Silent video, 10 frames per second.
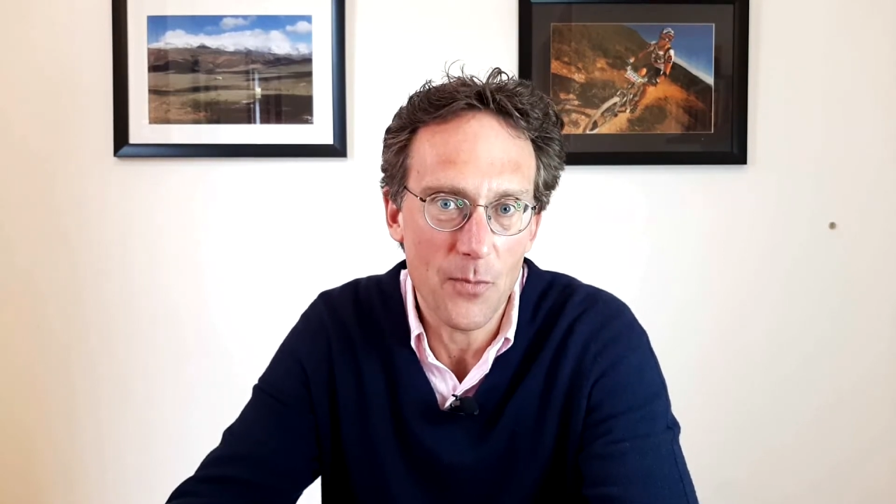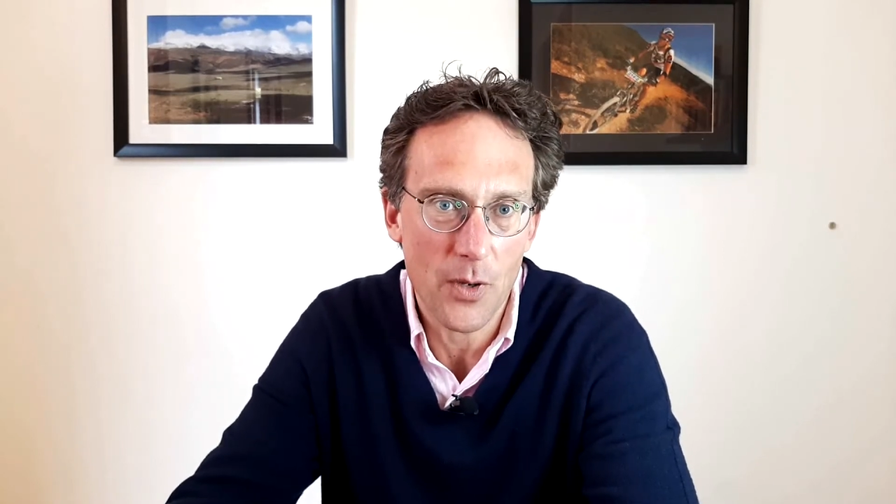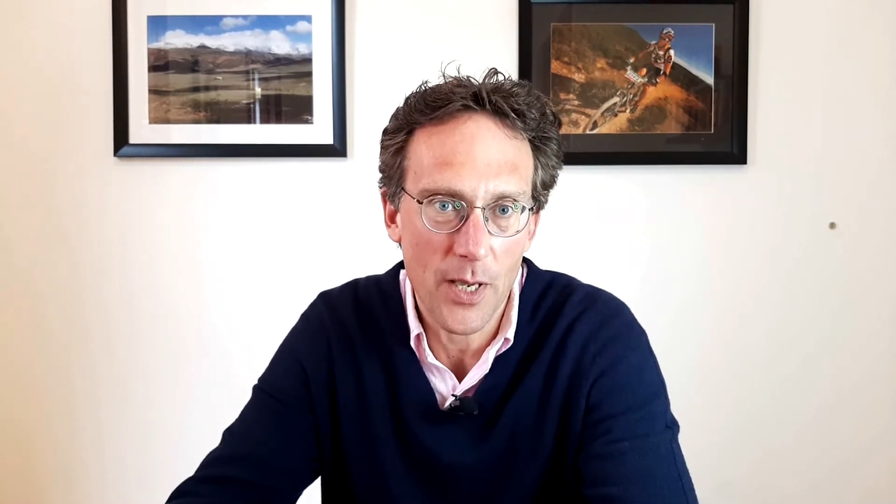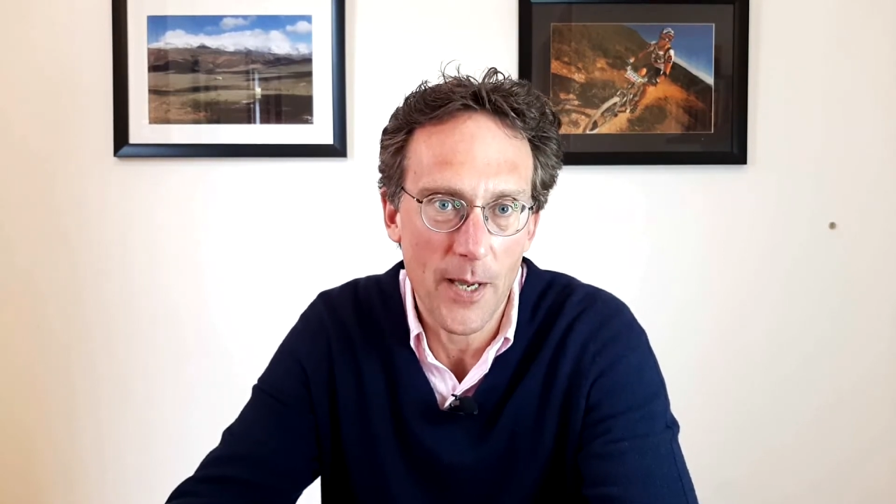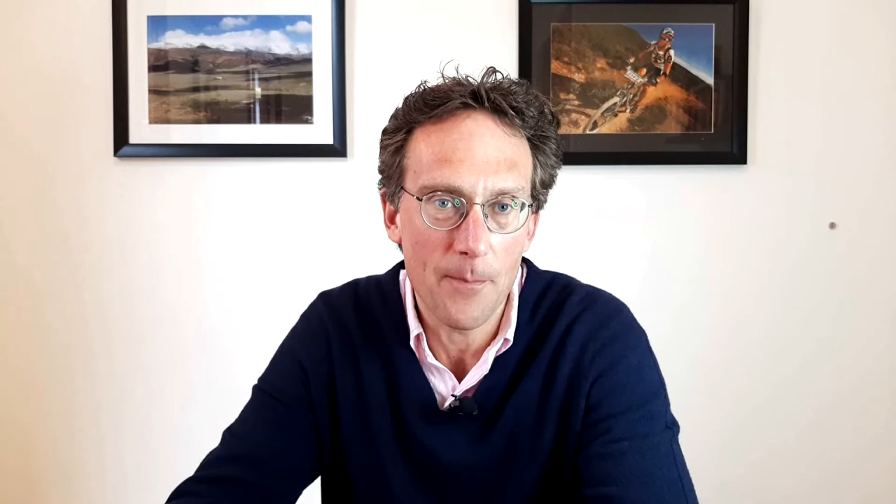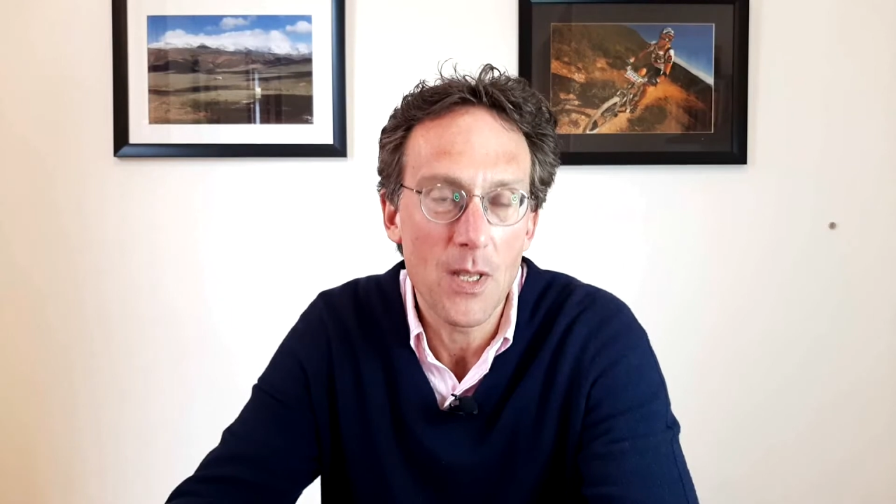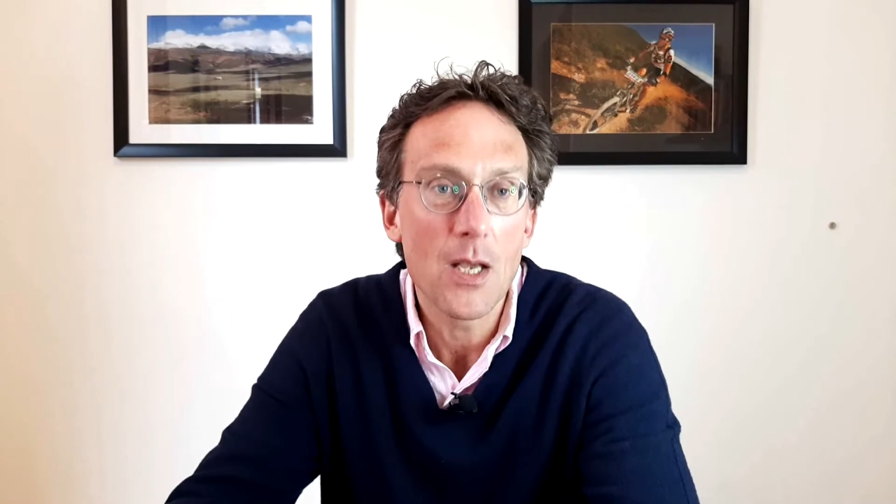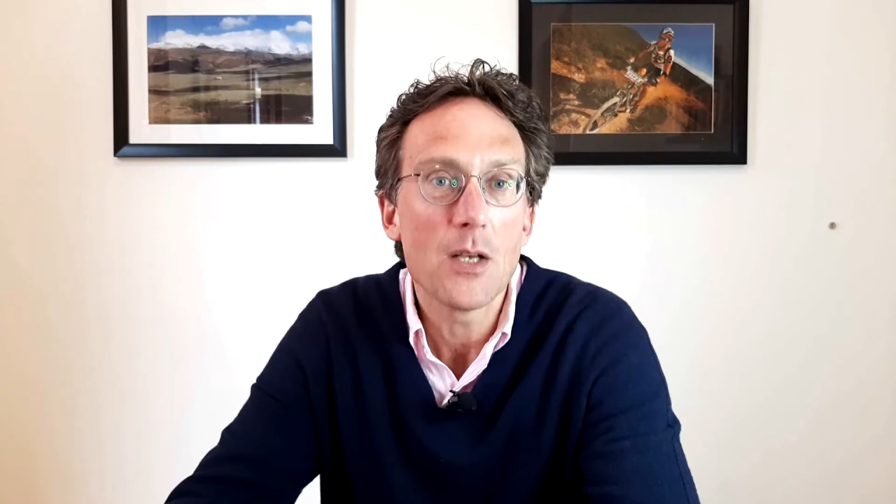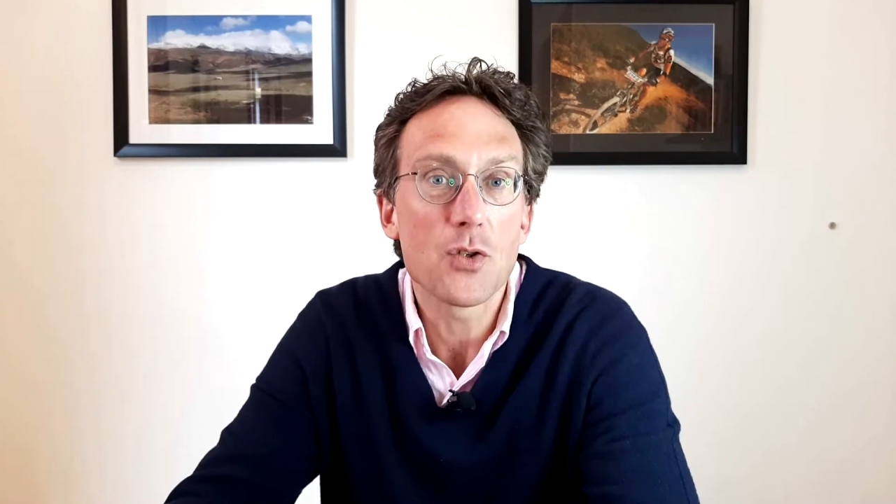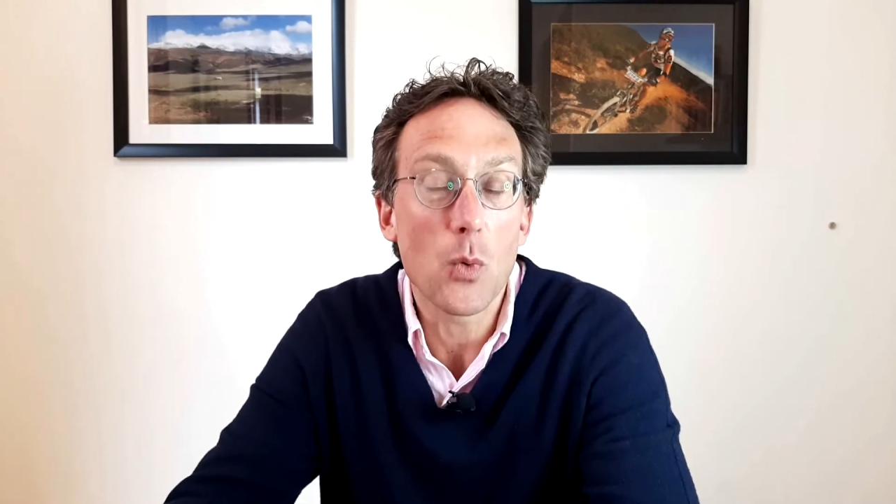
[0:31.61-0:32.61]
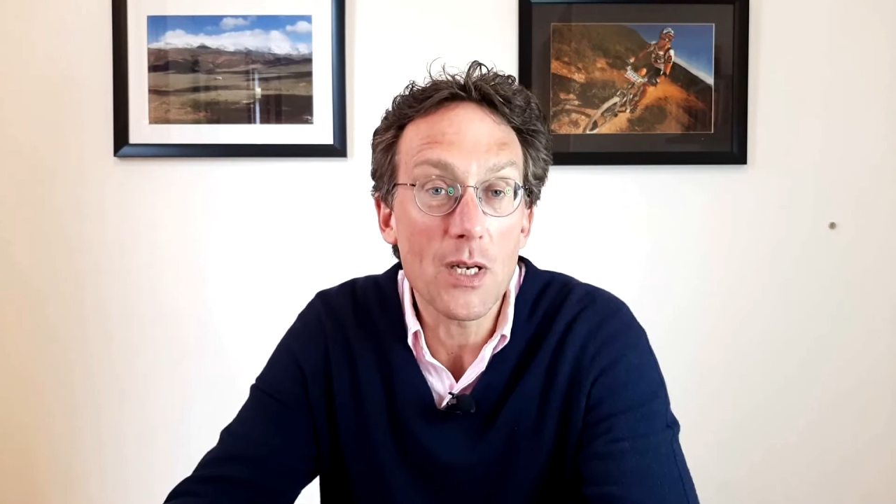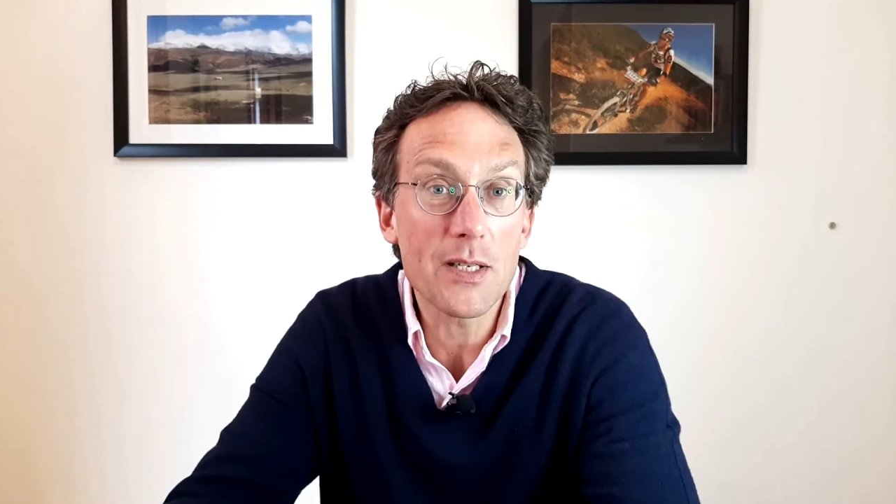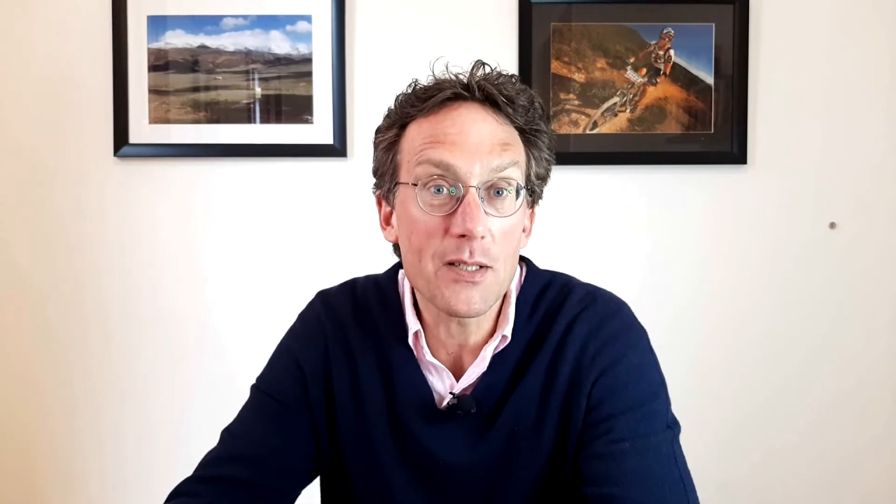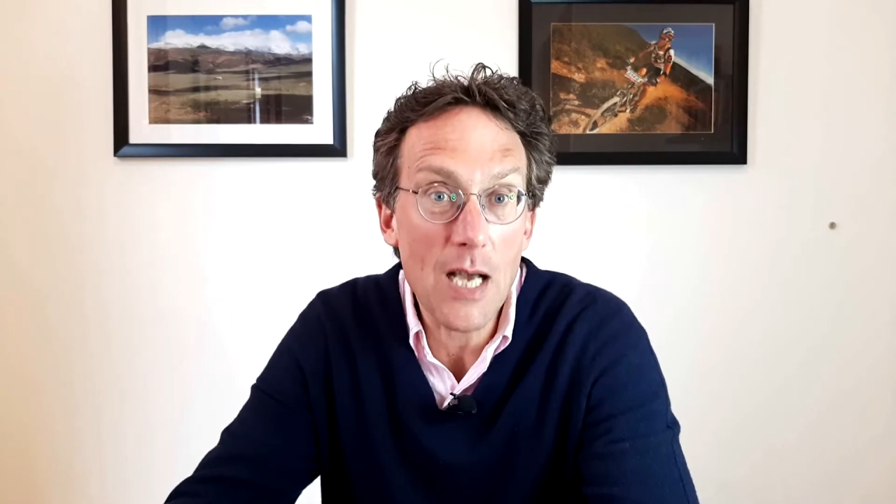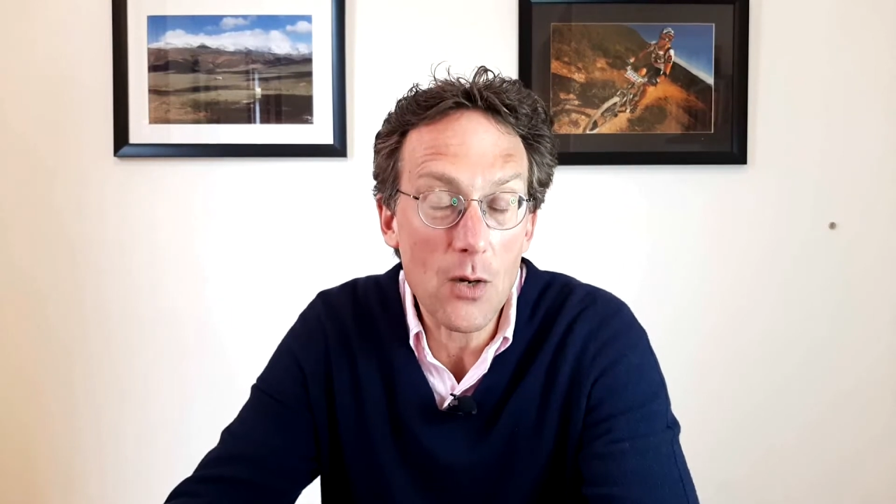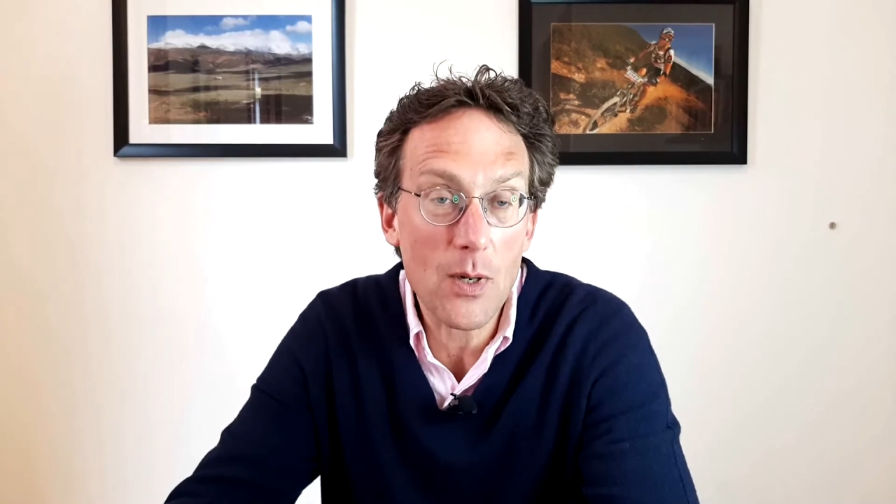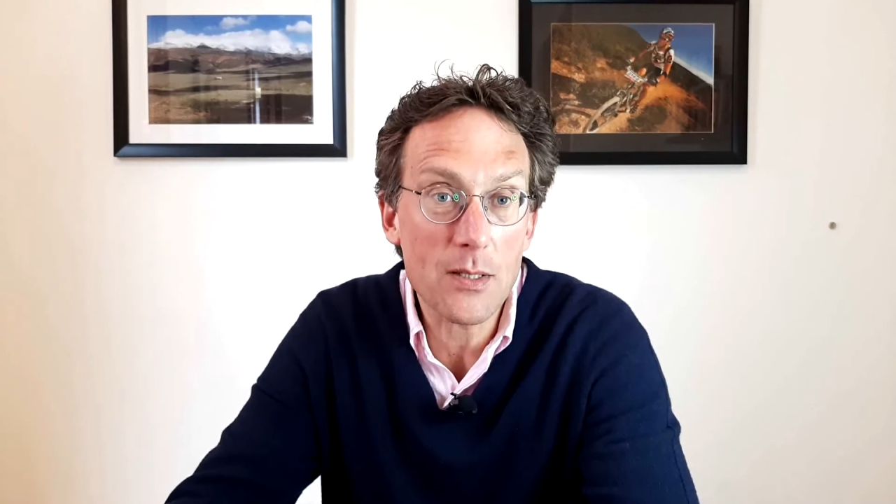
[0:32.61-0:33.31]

Okay, so what is SAQA?